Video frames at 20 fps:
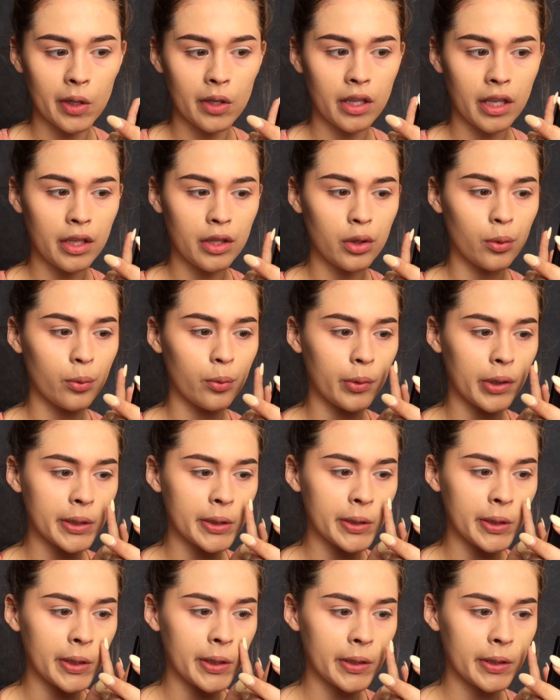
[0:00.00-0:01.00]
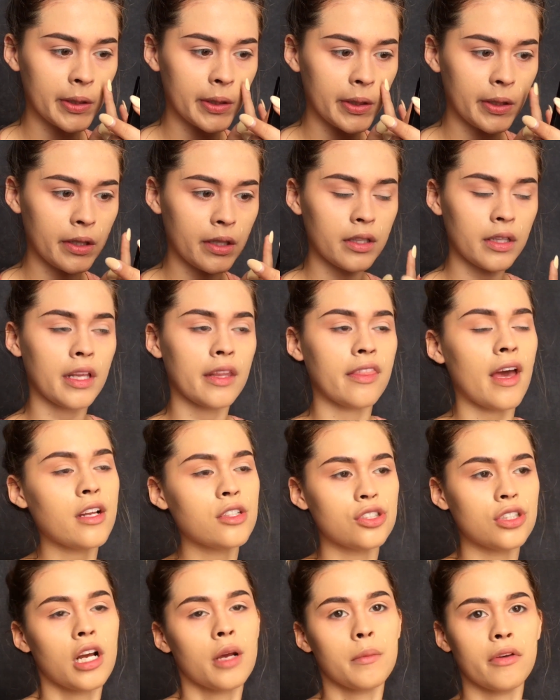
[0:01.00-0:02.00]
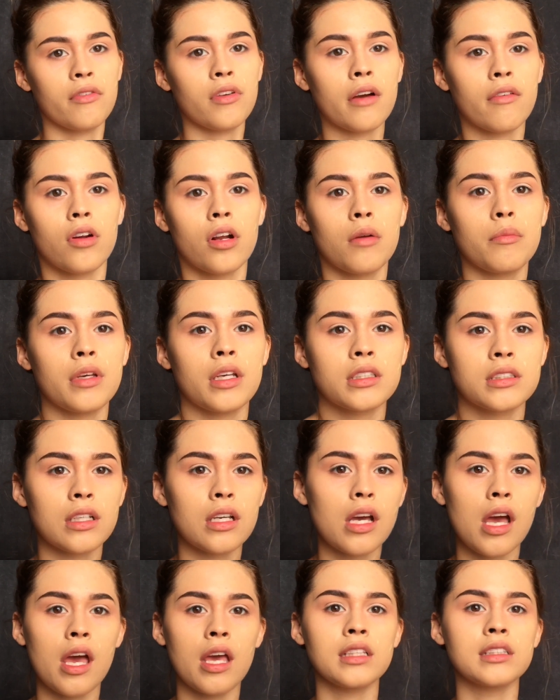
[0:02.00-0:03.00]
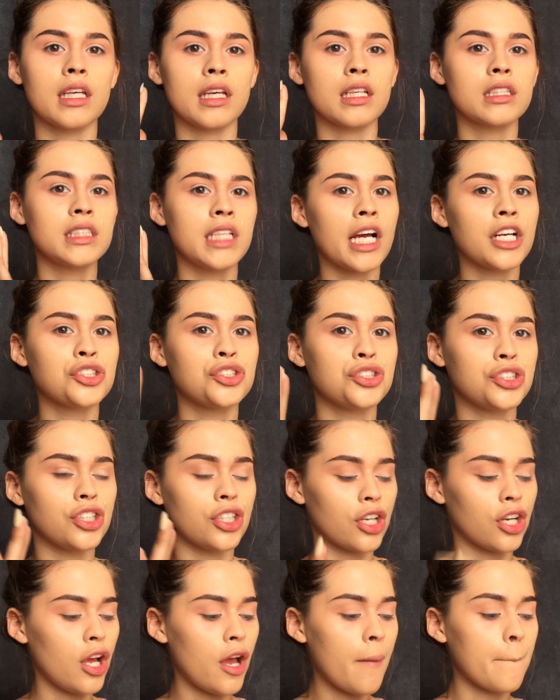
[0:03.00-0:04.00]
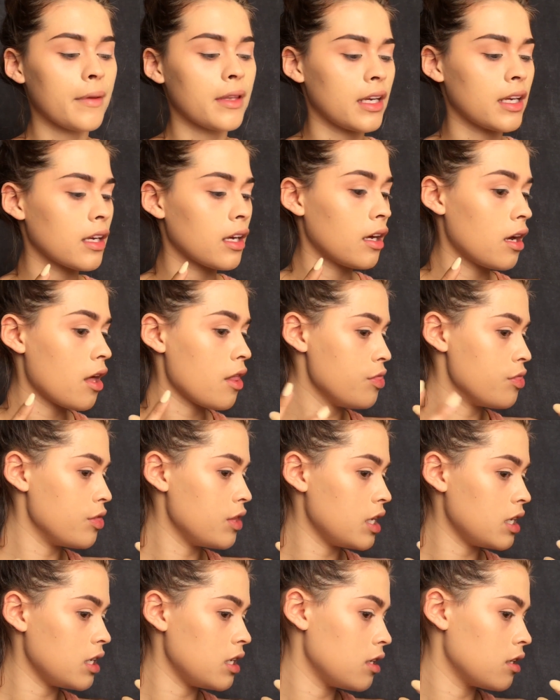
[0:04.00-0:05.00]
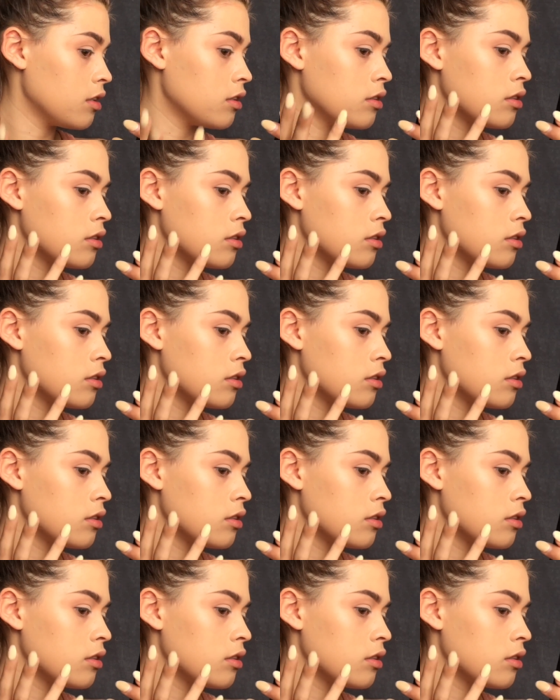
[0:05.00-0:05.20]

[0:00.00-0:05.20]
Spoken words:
like the resin acne. Like that should not be able to cover up because it's like texture. But like the